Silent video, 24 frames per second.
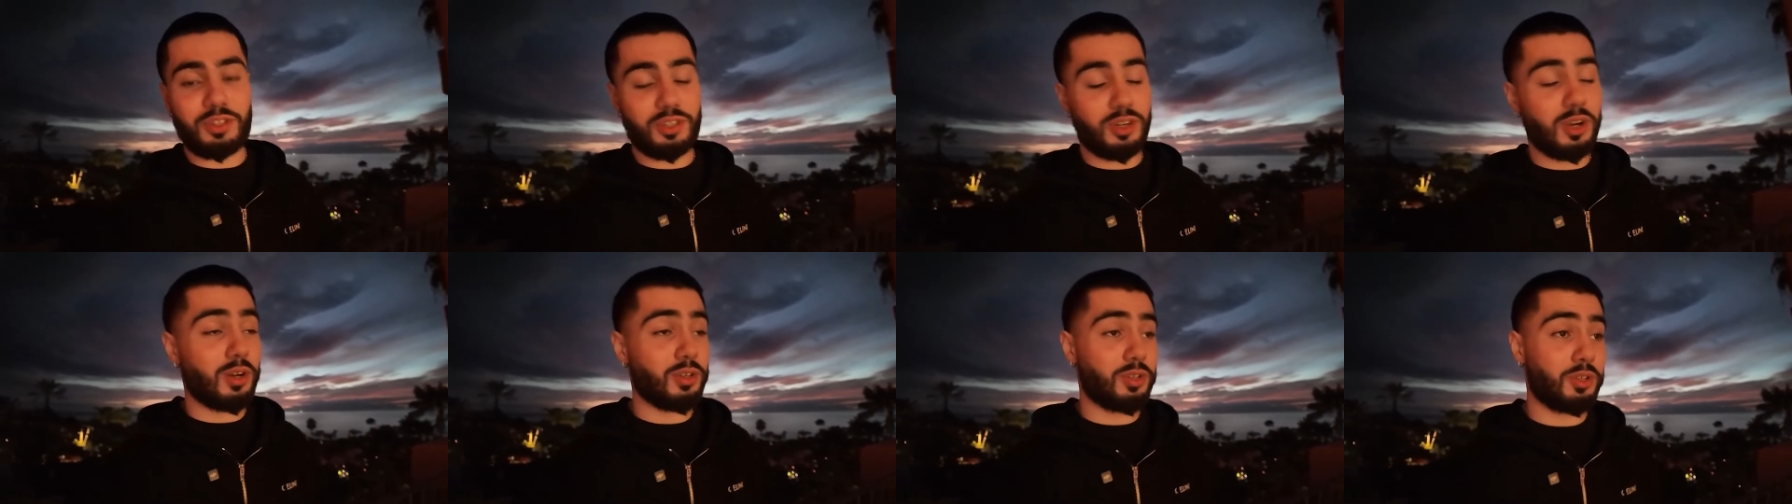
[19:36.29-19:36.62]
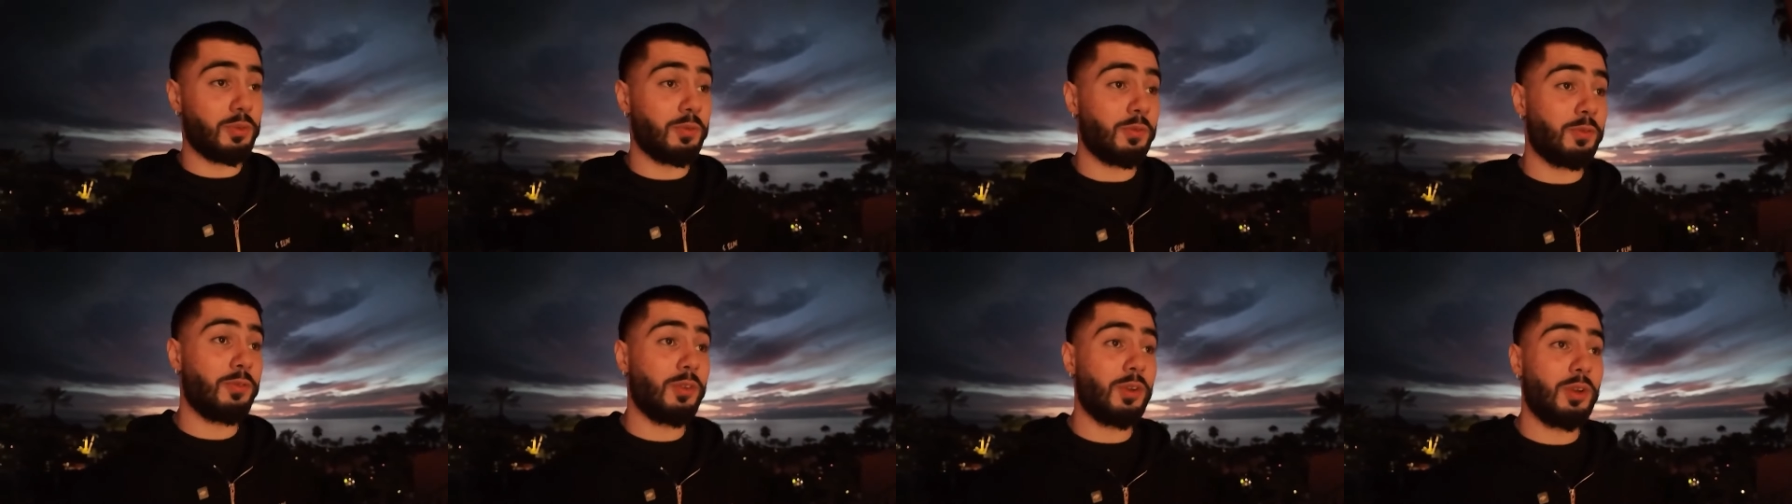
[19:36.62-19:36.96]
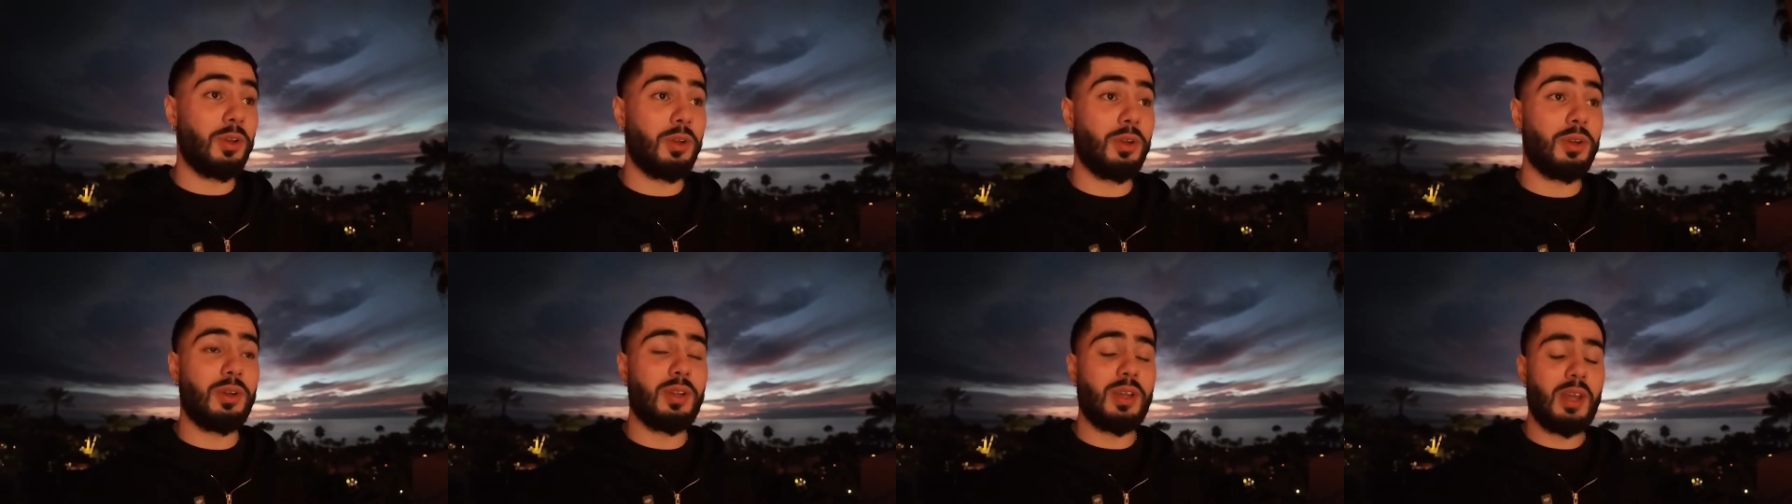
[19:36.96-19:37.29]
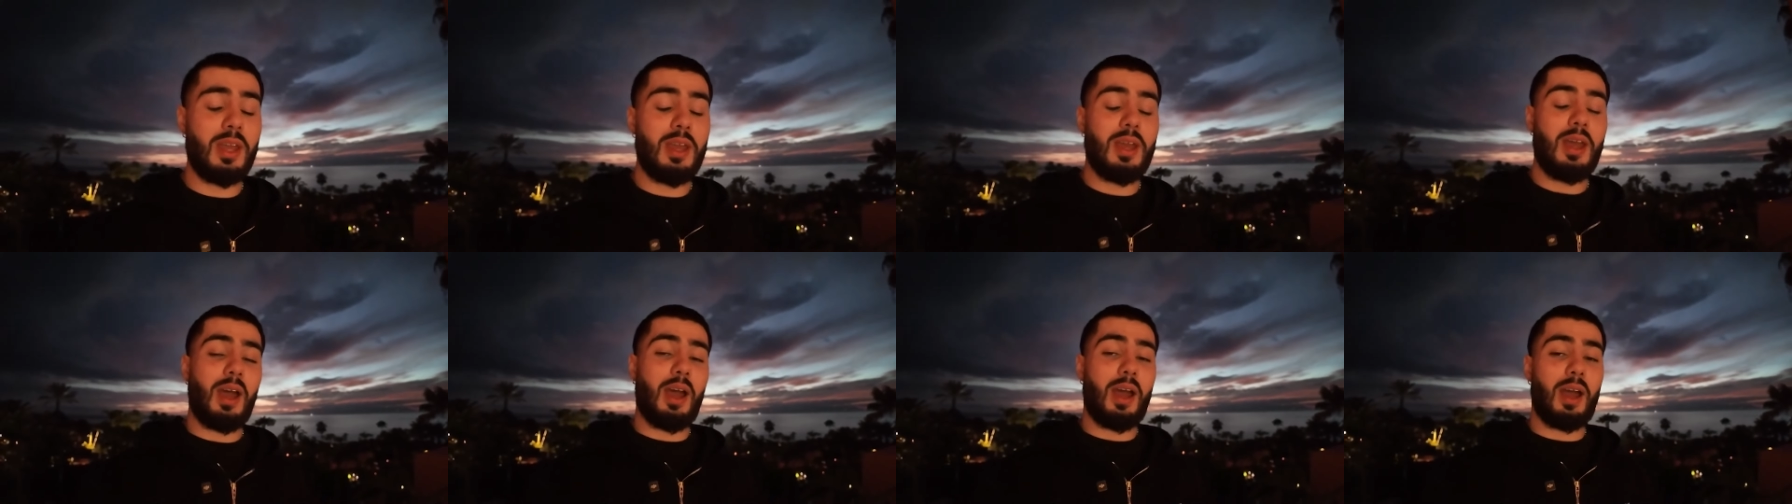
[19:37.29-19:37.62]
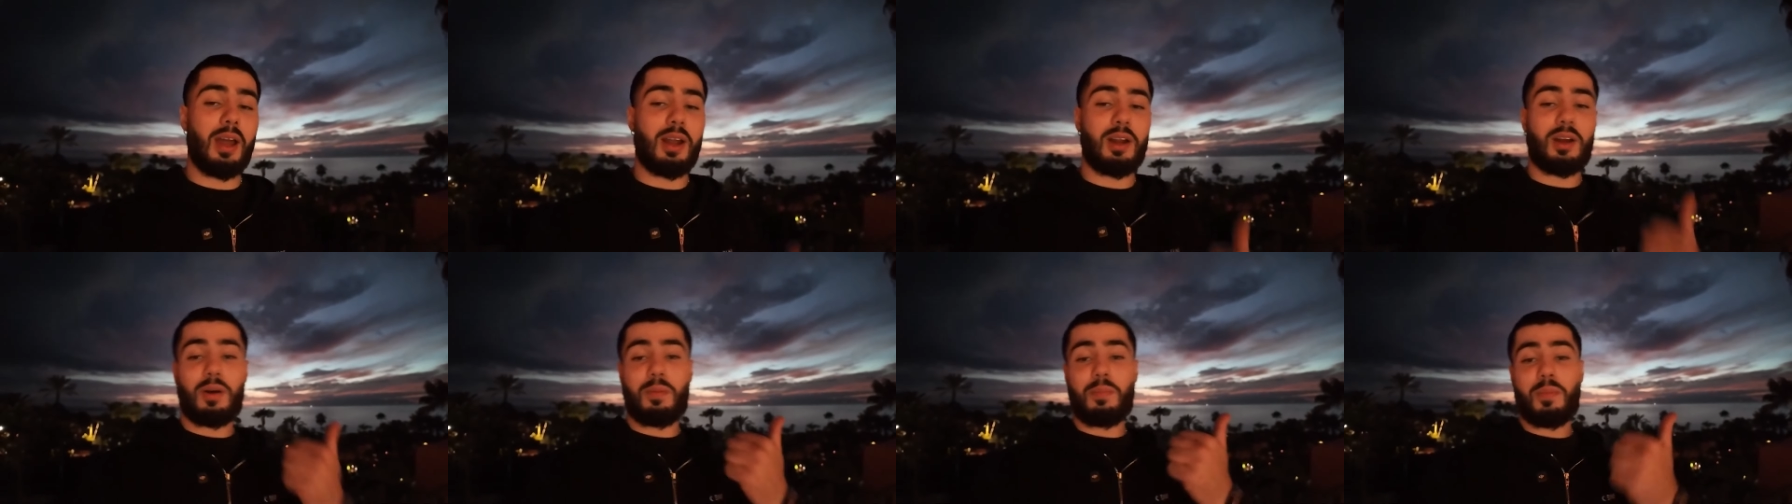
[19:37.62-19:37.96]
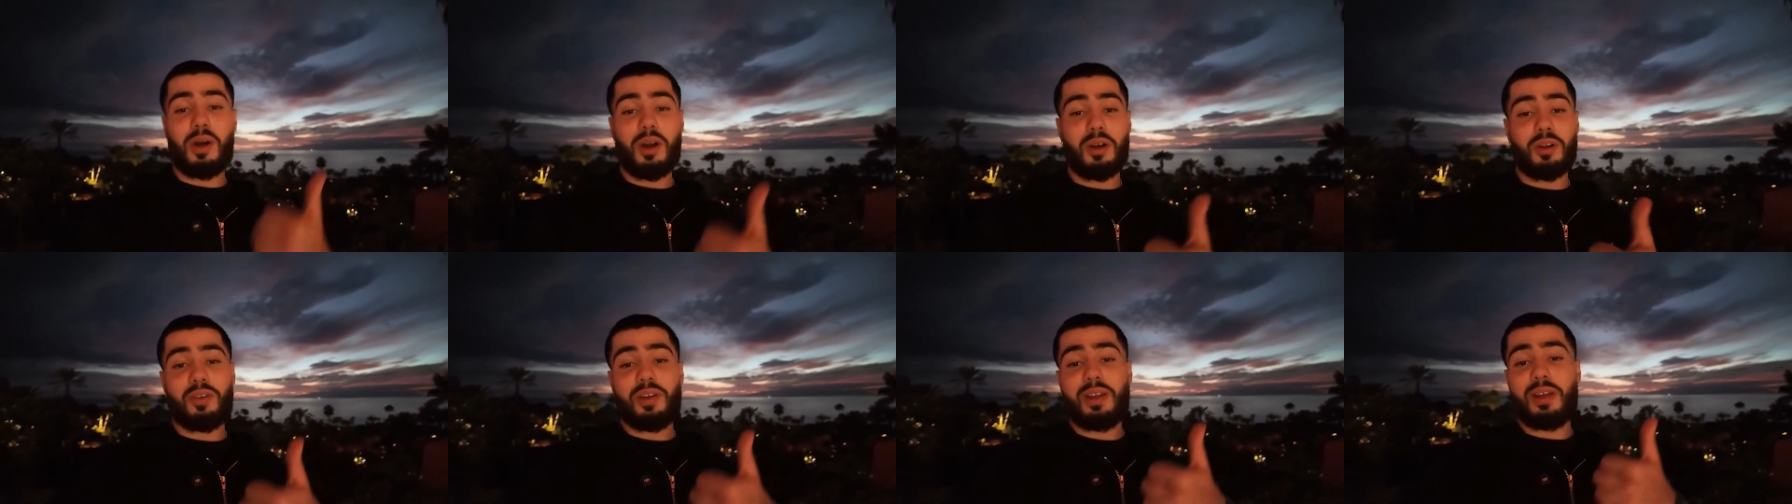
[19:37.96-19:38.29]
Just got some food, uh, got
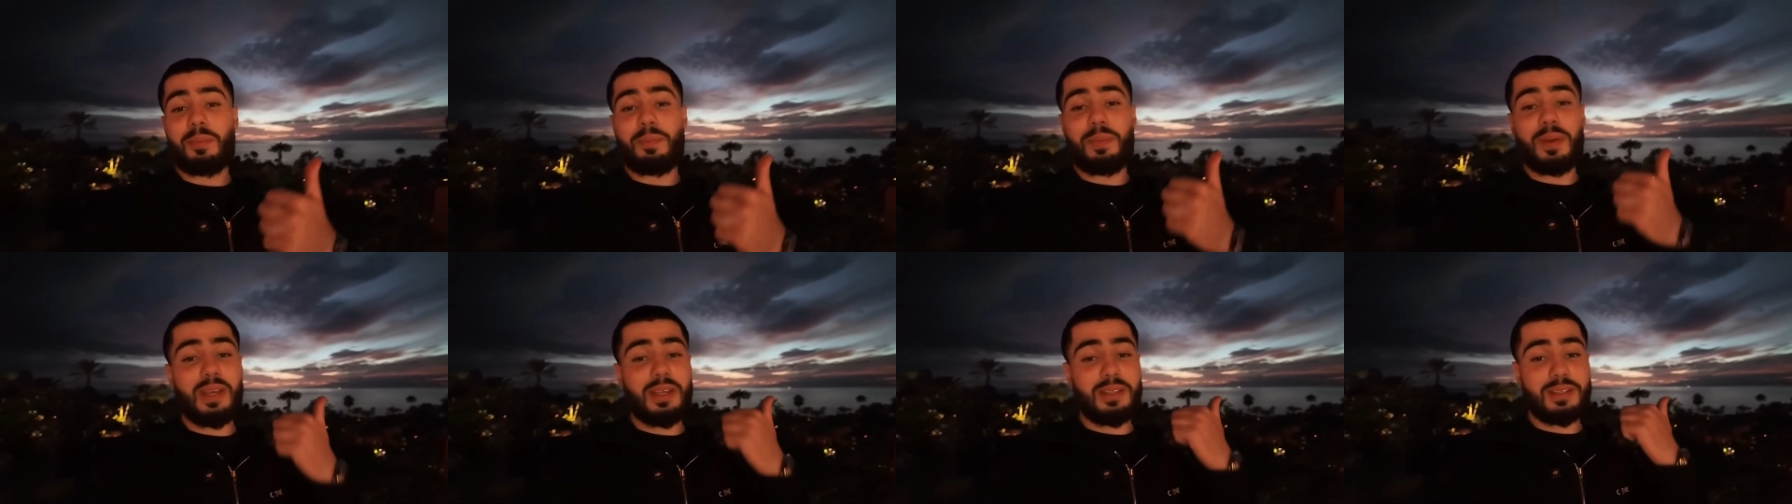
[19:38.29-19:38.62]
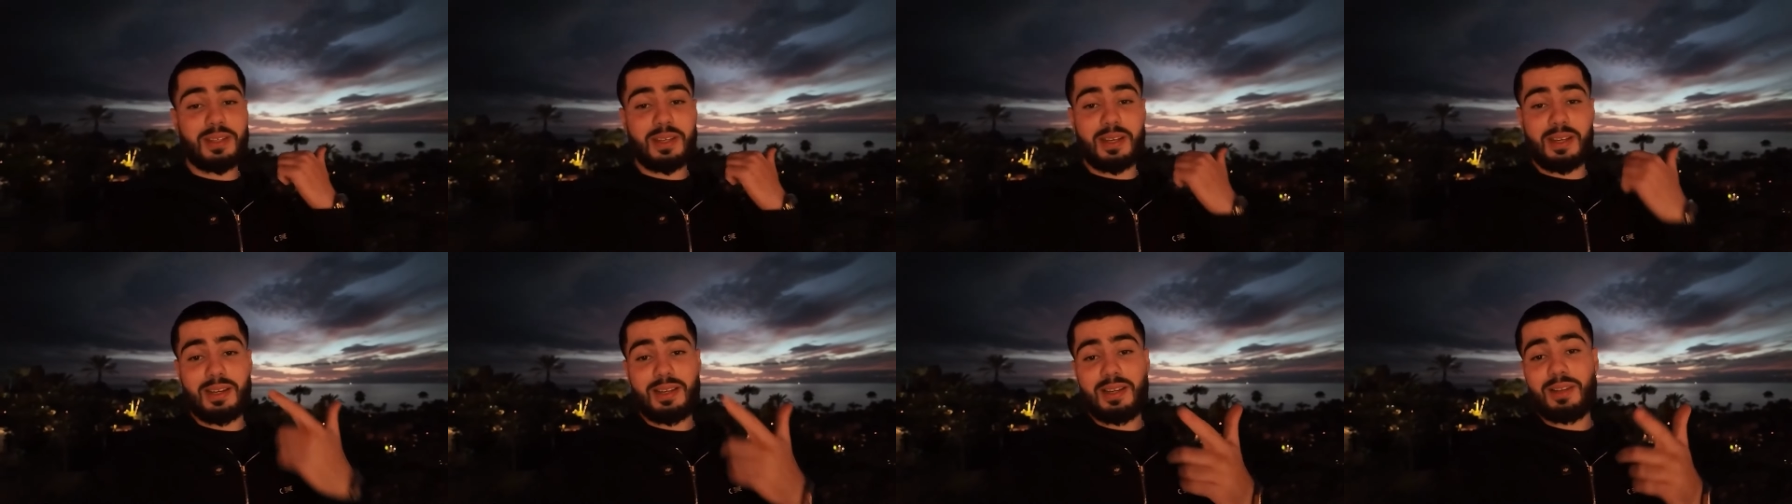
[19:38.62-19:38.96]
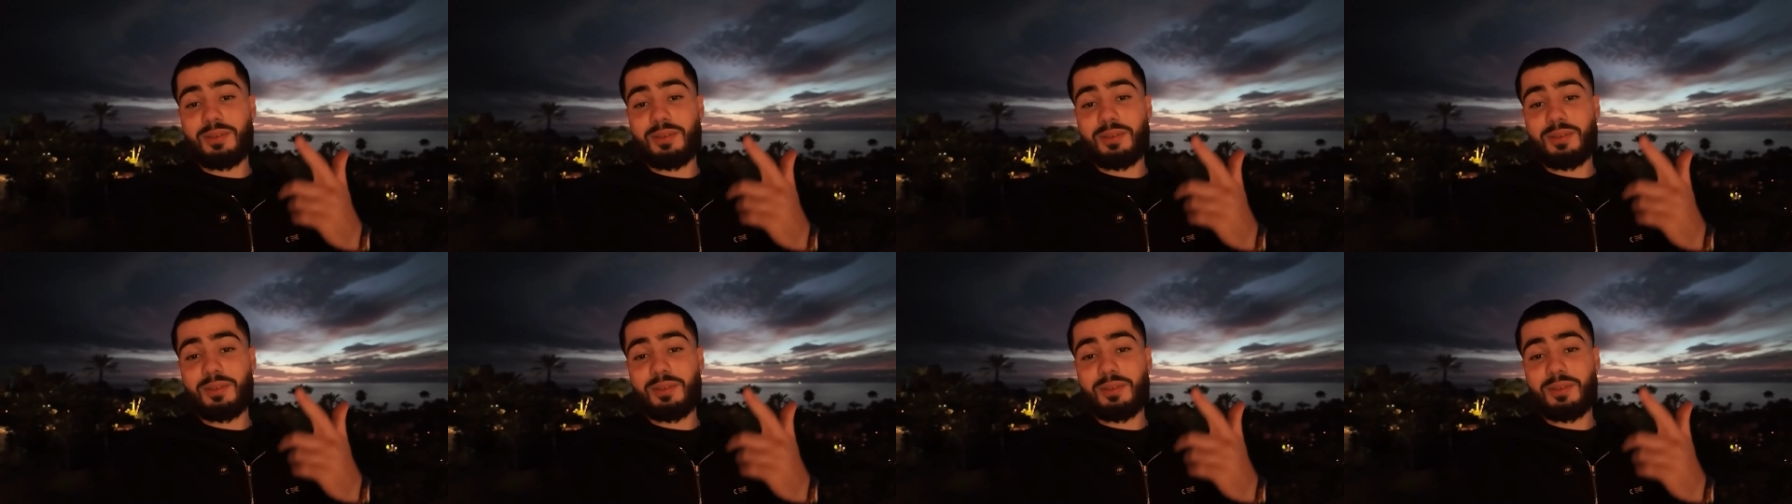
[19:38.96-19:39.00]
margarita pizza and